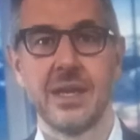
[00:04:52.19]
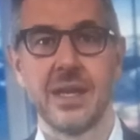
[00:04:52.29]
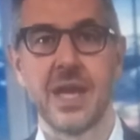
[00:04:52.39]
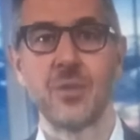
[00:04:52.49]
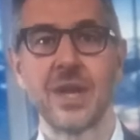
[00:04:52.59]

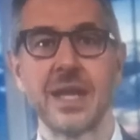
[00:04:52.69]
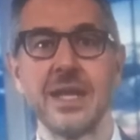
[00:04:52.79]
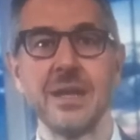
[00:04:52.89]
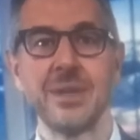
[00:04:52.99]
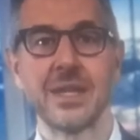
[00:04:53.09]
and we
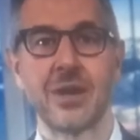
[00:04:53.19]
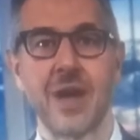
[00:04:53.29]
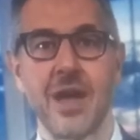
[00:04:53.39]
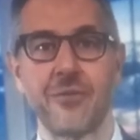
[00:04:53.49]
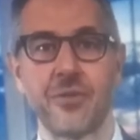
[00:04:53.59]
can limit
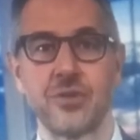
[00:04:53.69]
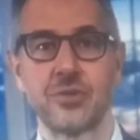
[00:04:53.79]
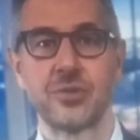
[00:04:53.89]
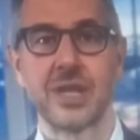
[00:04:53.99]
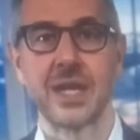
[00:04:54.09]
our efforts
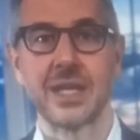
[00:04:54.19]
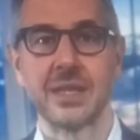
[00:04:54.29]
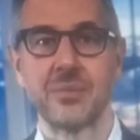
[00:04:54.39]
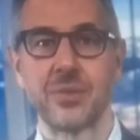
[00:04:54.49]
to targeting